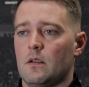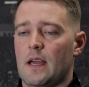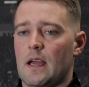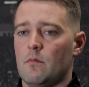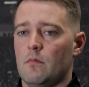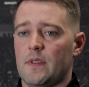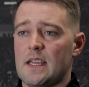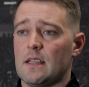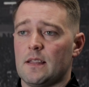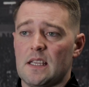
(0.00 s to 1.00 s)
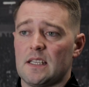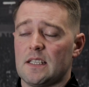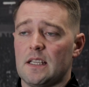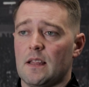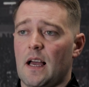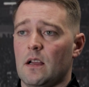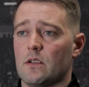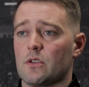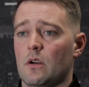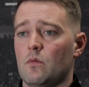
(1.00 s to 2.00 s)
they see that.
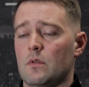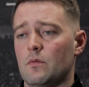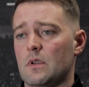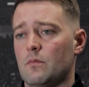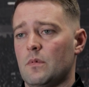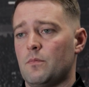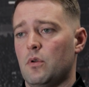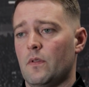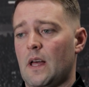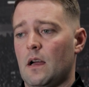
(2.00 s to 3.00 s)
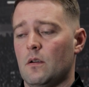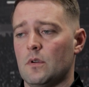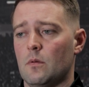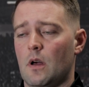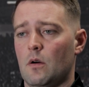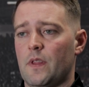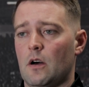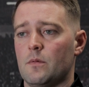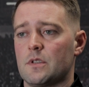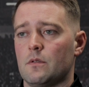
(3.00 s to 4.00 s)
So we upload that
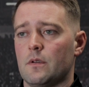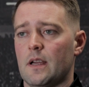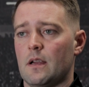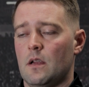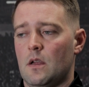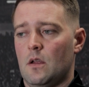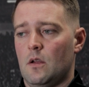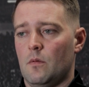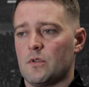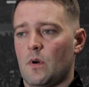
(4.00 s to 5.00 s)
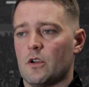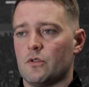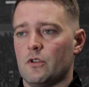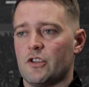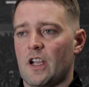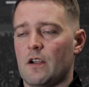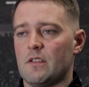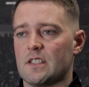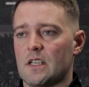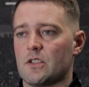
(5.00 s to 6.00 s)
up to our sort of sharing
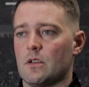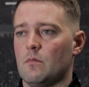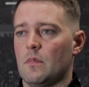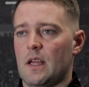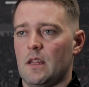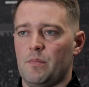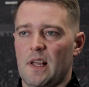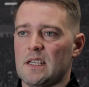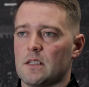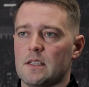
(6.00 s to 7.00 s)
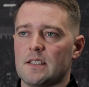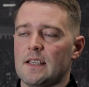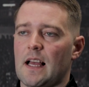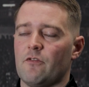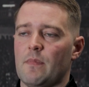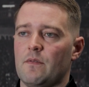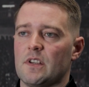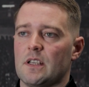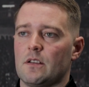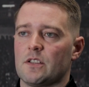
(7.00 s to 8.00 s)
system, and the players can see that from every
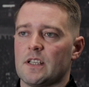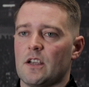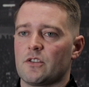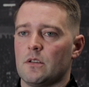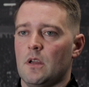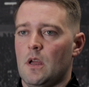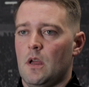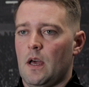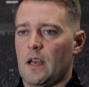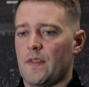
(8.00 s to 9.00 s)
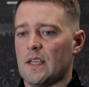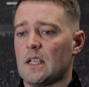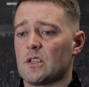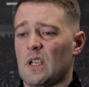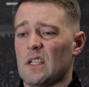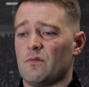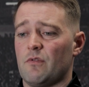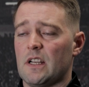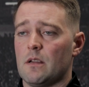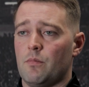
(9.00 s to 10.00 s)
single session. And I think it's
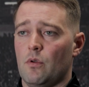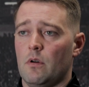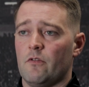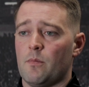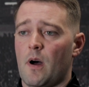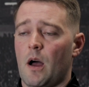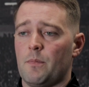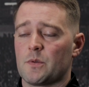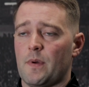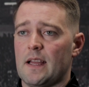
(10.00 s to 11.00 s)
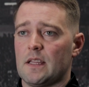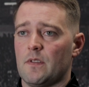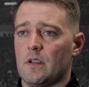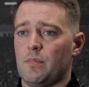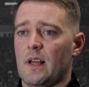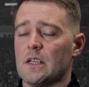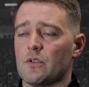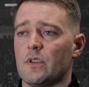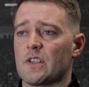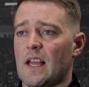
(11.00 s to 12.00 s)
really important from our perspective that the players
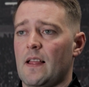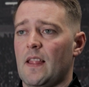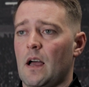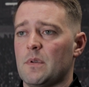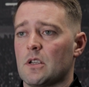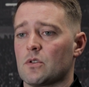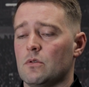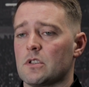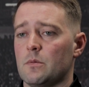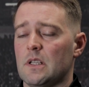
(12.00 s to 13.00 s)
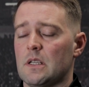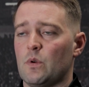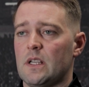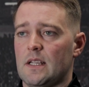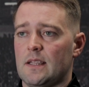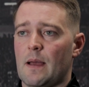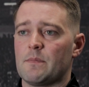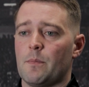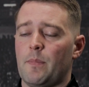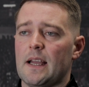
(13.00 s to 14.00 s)
understand that, because ultimately we need them
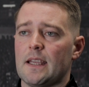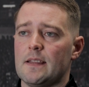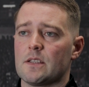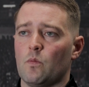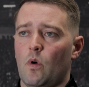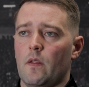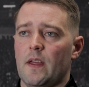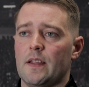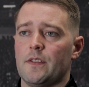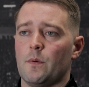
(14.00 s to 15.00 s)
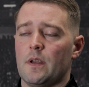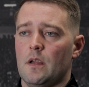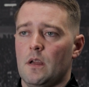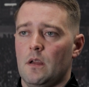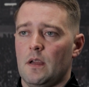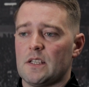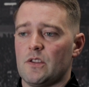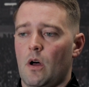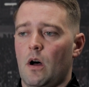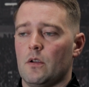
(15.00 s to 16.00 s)
to buy into what they're doing. It's
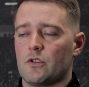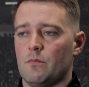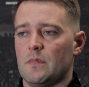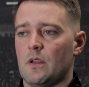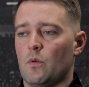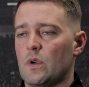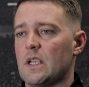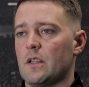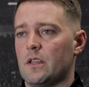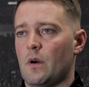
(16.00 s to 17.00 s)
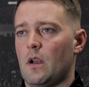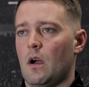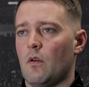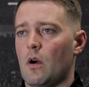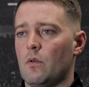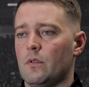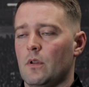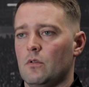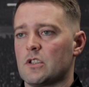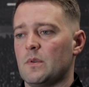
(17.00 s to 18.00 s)
not something that we can do on our own.
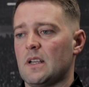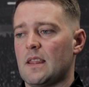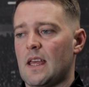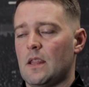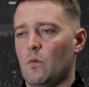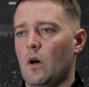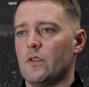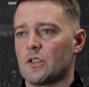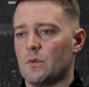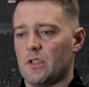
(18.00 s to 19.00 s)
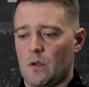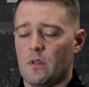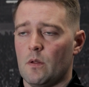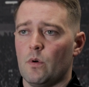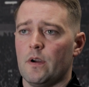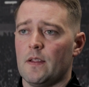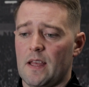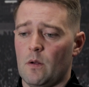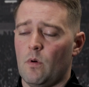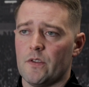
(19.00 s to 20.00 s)
Ultimately they're the ones who are doing the work,
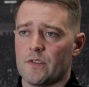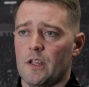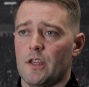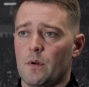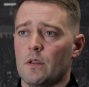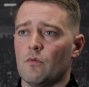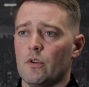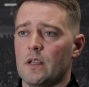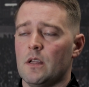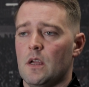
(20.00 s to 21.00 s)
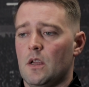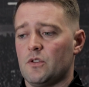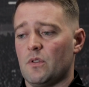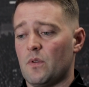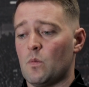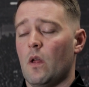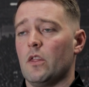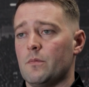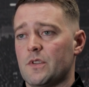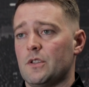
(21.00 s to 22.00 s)
they're the ones that are doing the running. So if we want
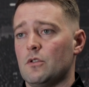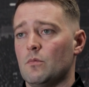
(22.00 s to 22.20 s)
them to do